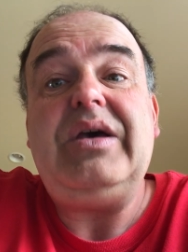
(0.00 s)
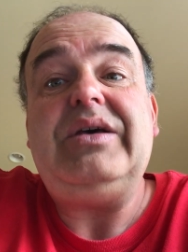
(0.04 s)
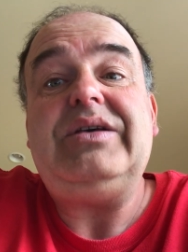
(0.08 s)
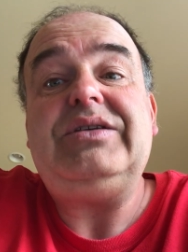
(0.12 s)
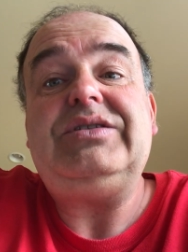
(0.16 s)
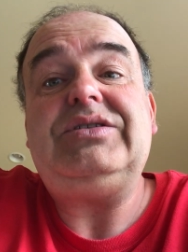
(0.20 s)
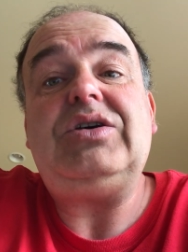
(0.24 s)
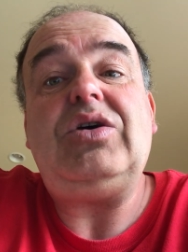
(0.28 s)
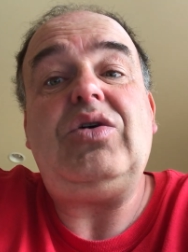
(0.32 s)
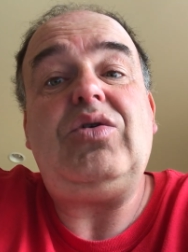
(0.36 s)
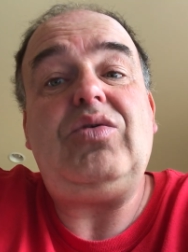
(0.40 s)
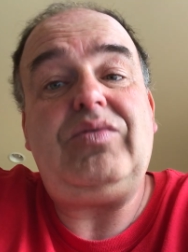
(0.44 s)

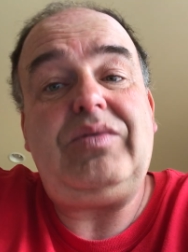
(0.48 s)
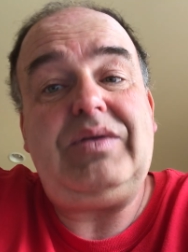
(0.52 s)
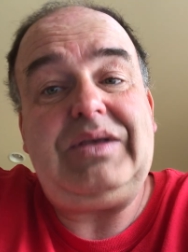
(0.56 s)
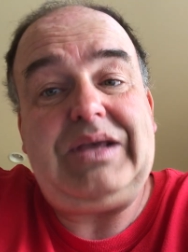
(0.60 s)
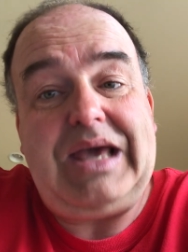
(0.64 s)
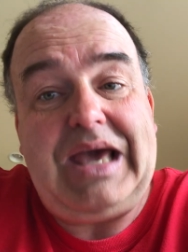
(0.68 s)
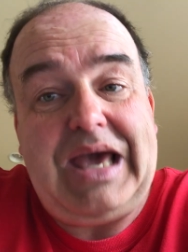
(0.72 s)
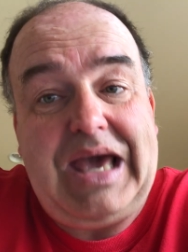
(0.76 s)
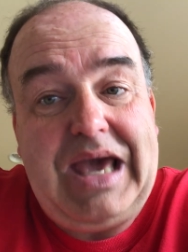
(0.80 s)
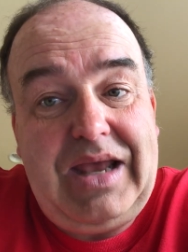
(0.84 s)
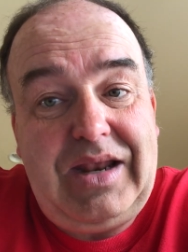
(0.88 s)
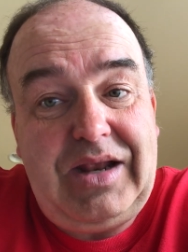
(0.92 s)
So
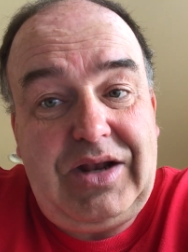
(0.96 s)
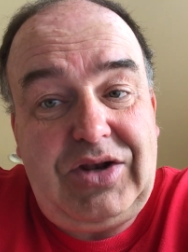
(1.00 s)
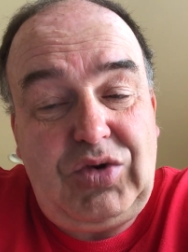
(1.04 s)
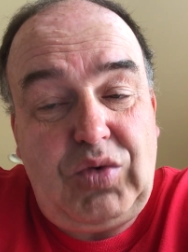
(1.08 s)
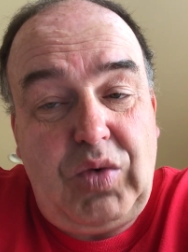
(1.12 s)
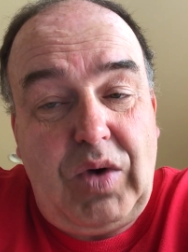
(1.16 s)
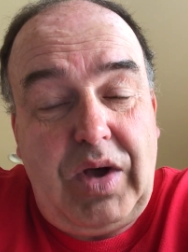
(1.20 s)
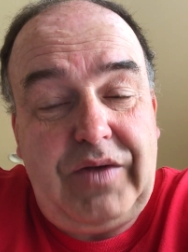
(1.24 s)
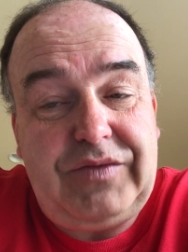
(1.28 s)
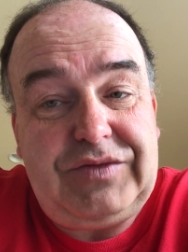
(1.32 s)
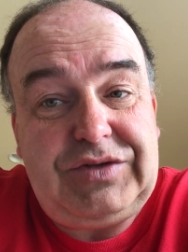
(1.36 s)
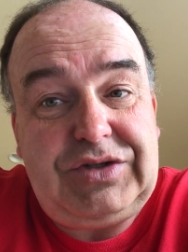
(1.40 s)
K to
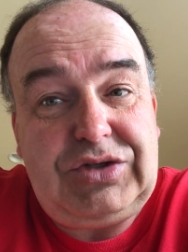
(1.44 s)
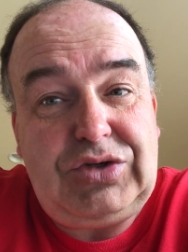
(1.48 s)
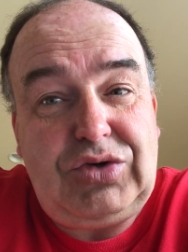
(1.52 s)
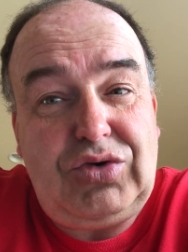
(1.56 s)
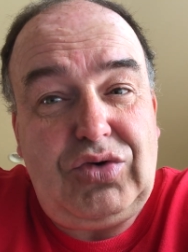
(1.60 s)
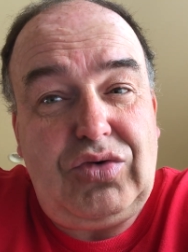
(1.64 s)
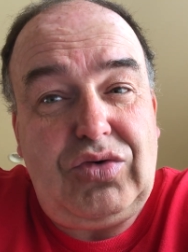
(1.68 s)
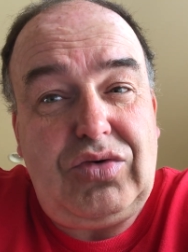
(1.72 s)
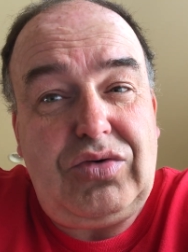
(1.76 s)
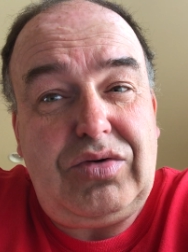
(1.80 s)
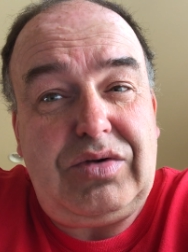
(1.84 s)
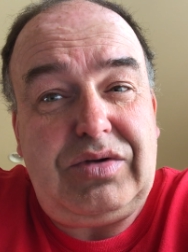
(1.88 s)
12
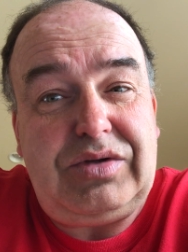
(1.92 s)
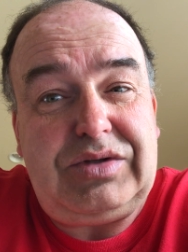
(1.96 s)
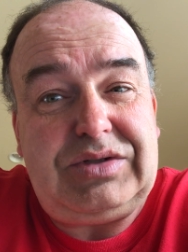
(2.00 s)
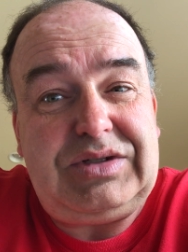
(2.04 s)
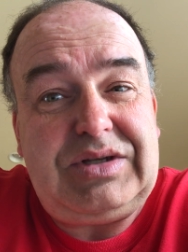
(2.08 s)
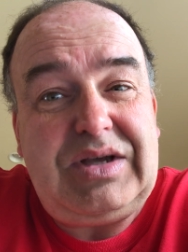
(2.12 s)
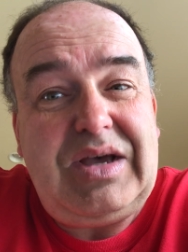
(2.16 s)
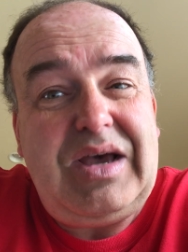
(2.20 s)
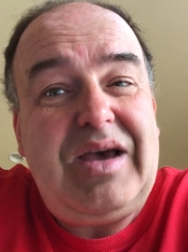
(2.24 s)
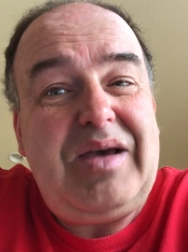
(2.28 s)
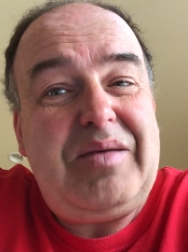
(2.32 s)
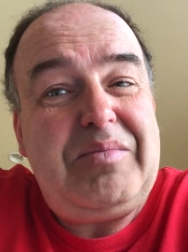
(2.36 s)

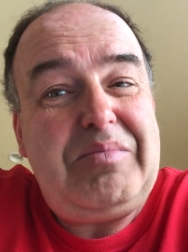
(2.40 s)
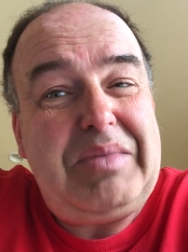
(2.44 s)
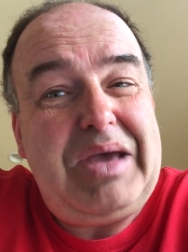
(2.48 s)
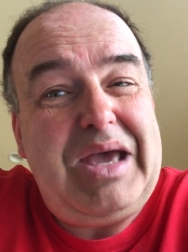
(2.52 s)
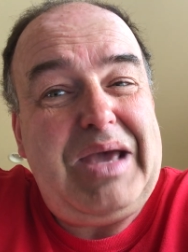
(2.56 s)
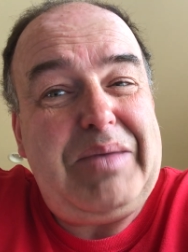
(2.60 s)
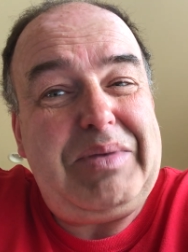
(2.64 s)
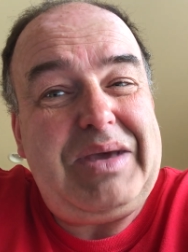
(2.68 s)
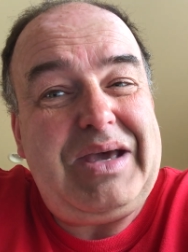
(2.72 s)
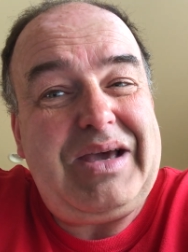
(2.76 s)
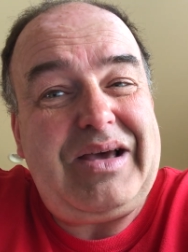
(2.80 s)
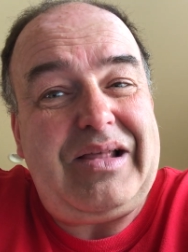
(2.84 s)
schools,
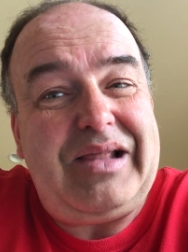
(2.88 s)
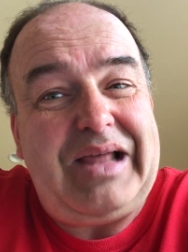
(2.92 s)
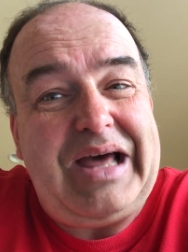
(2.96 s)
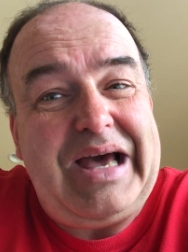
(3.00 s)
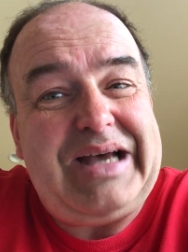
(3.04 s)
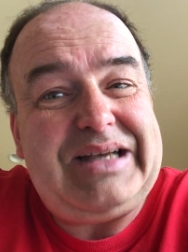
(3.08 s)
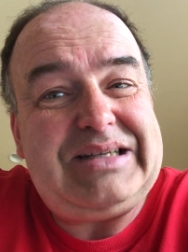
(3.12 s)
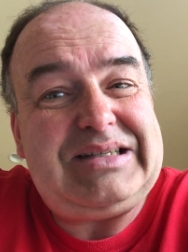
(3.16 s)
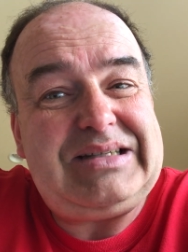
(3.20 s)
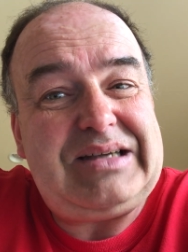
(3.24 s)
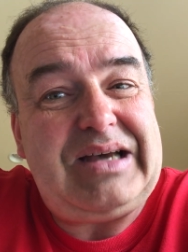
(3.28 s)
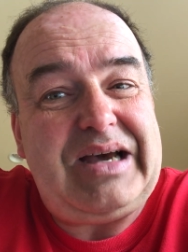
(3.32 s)
maybe
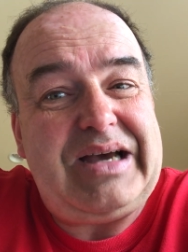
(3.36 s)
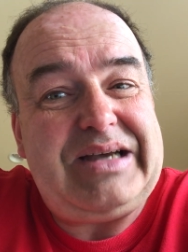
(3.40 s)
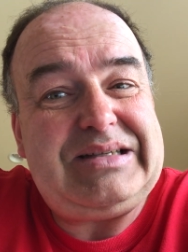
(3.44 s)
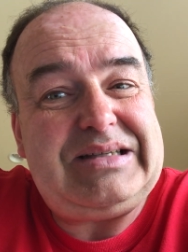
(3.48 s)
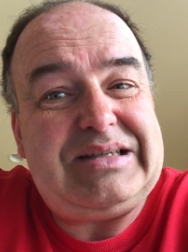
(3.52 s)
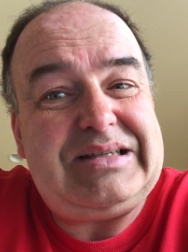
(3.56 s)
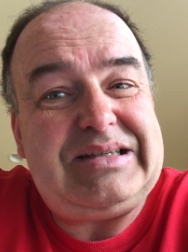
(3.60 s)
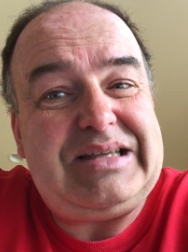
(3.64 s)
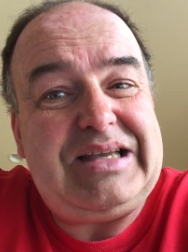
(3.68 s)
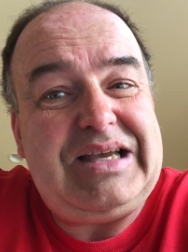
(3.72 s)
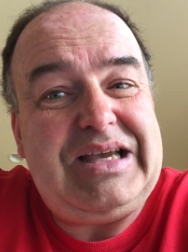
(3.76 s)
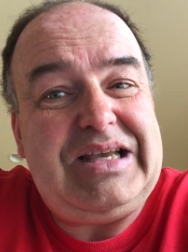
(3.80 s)
class
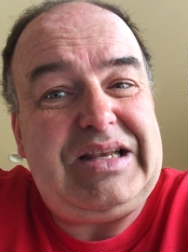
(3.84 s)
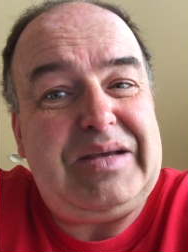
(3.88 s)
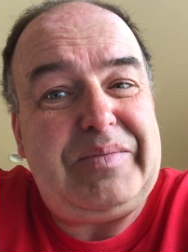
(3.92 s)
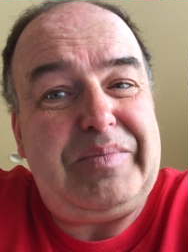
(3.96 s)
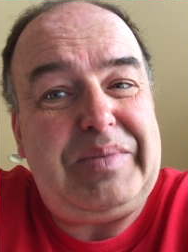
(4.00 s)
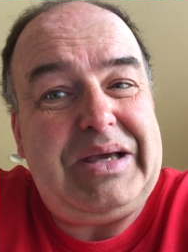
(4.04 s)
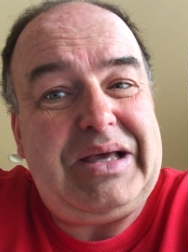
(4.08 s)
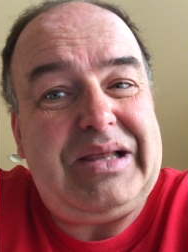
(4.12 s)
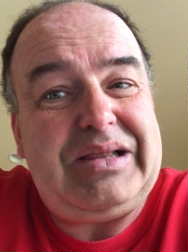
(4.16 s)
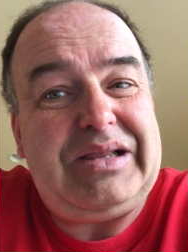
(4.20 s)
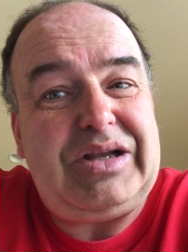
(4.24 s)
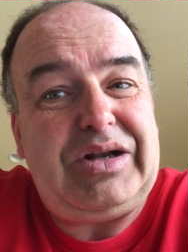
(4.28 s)
sizes need to
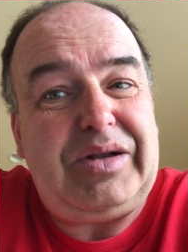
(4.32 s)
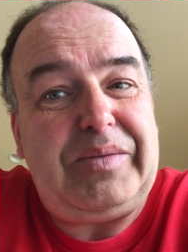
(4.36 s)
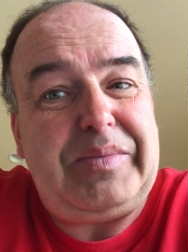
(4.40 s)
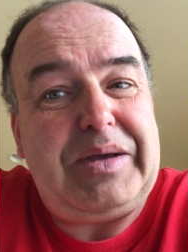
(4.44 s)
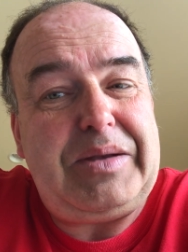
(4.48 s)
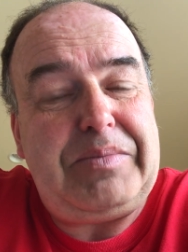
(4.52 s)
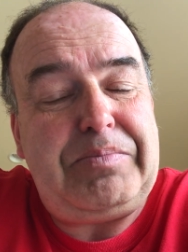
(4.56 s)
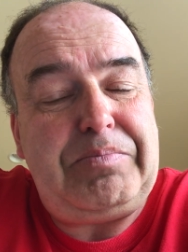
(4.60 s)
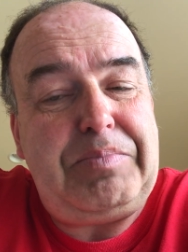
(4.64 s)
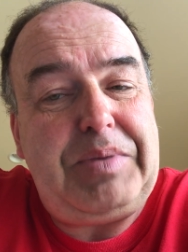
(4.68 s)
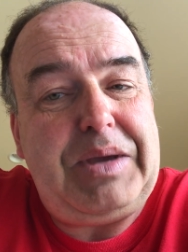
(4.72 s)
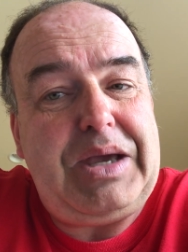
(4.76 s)
be a little
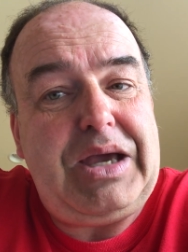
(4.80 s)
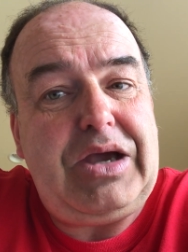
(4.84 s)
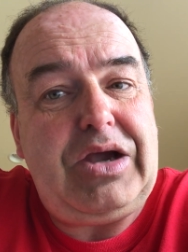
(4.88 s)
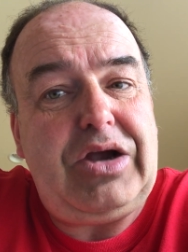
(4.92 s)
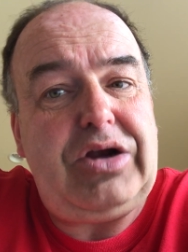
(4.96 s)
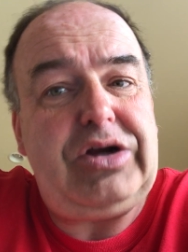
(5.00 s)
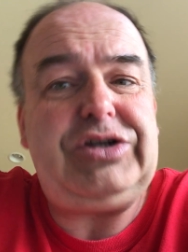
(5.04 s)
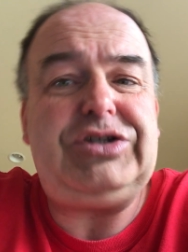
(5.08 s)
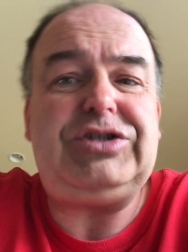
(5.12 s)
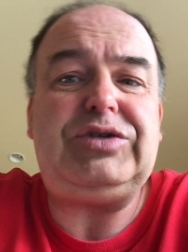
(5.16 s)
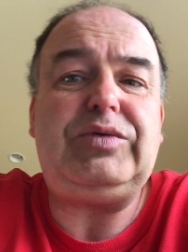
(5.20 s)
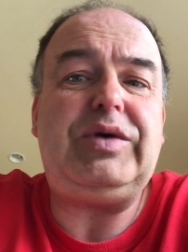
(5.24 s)
bit
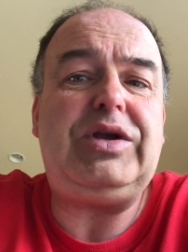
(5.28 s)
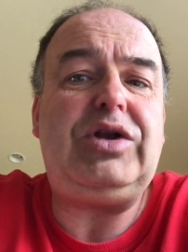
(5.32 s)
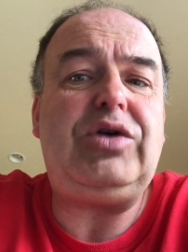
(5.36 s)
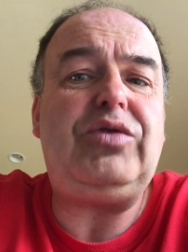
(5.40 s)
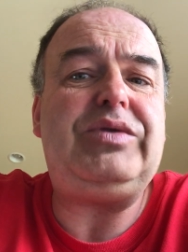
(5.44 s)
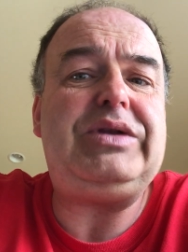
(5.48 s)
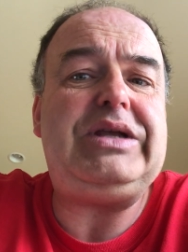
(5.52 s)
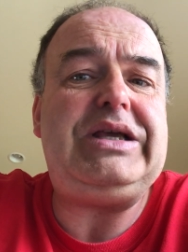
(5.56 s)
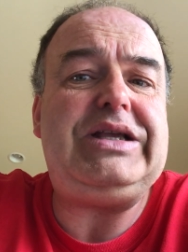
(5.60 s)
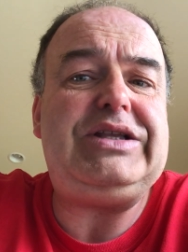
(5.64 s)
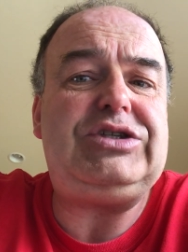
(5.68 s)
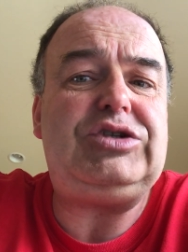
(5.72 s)
bigger so we
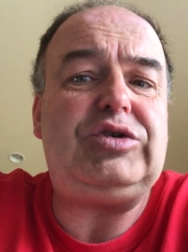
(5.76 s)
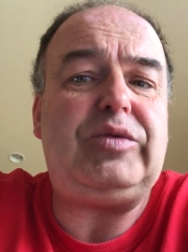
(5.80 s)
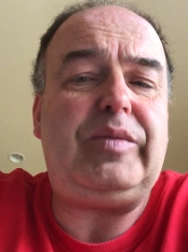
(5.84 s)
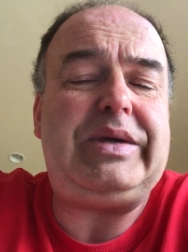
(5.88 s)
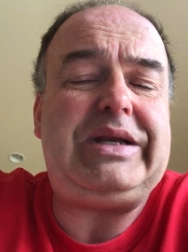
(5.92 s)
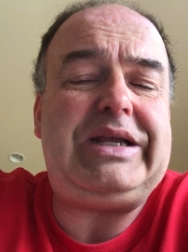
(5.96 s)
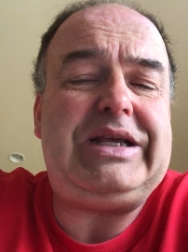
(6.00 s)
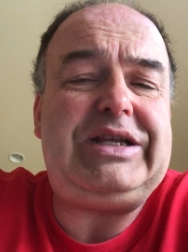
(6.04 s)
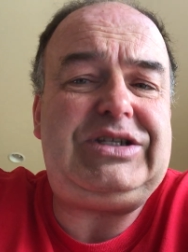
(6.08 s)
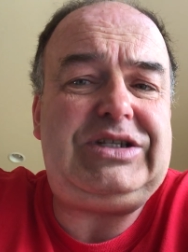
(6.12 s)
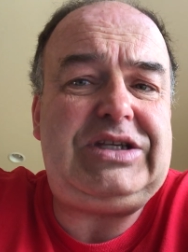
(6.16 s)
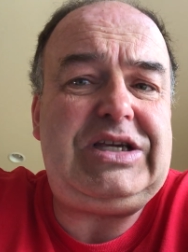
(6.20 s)
don't need so
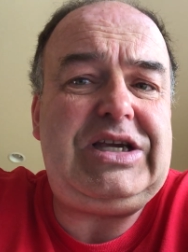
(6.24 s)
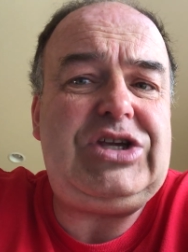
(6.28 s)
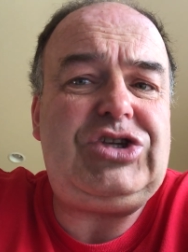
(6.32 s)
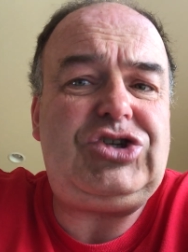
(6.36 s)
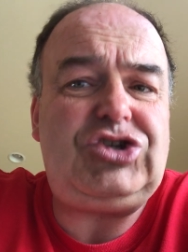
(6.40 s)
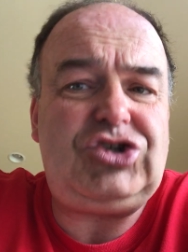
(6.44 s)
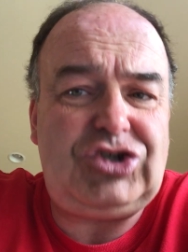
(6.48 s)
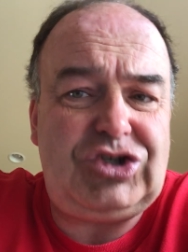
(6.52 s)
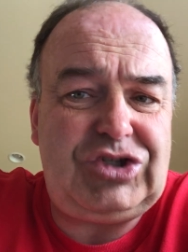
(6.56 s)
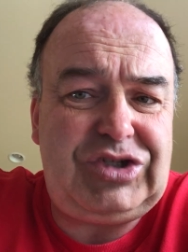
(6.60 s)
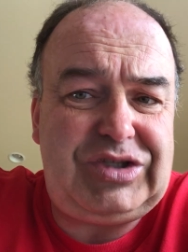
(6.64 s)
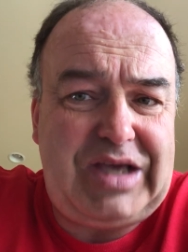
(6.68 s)
many
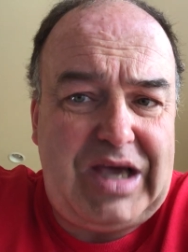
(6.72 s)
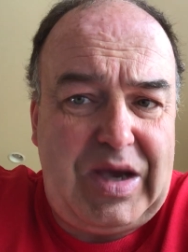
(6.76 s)
teachers.